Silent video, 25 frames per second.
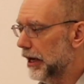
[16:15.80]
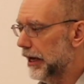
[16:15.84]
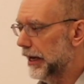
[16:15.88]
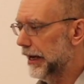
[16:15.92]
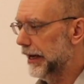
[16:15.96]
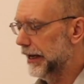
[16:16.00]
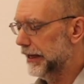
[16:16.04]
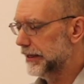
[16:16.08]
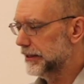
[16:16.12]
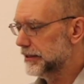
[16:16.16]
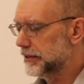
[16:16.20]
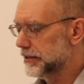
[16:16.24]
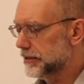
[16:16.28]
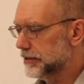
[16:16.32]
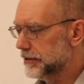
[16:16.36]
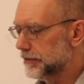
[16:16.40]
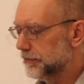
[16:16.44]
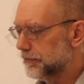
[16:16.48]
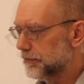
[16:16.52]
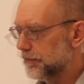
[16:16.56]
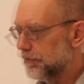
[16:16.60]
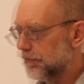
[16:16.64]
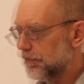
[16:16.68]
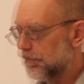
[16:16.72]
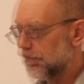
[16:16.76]
and
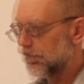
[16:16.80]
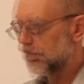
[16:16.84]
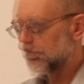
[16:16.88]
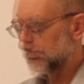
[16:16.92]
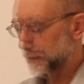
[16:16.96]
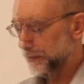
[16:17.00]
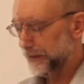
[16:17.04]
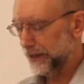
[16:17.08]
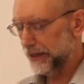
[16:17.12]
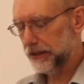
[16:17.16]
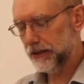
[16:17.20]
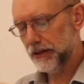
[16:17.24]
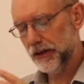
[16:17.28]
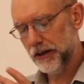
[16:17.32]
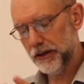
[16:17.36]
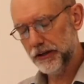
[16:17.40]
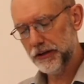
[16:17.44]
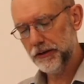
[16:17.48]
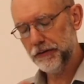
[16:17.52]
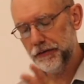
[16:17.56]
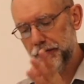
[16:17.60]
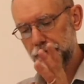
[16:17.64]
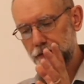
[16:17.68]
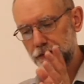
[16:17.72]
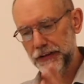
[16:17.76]
they kind
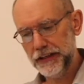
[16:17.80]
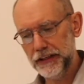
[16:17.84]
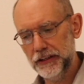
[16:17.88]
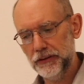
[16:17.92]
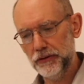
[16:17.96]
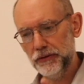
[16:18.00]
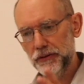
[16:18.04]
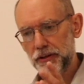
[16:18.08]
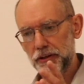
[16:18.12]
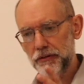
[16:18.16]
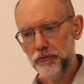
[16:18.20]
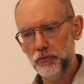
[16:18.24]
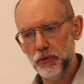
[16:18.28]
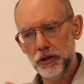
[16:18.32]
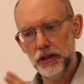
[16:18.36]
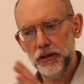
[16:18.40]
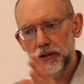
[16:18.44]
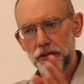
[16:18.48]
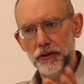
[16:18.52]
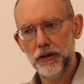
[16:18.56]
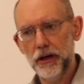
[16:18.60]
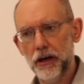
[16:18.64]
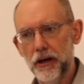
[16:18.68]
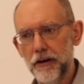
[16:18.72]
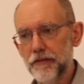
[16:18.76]
of feel that,
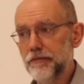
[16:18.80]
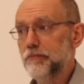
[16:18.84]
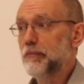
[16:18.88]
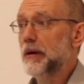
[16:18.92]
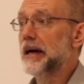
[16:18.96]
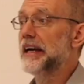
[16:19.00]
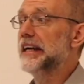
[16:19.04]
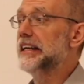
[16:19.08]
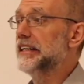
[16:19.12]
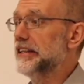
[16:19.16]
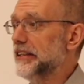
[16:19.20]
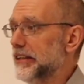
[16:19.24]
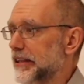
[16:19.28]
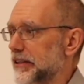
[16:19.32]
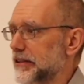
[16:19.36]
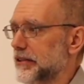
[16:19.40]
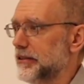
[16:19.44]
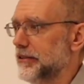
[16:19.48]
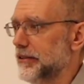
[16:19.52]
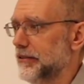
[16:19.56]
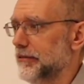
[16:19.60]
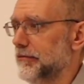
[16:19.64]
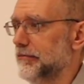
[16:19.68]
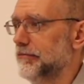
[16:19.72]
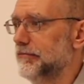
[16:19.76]
well, I've made it.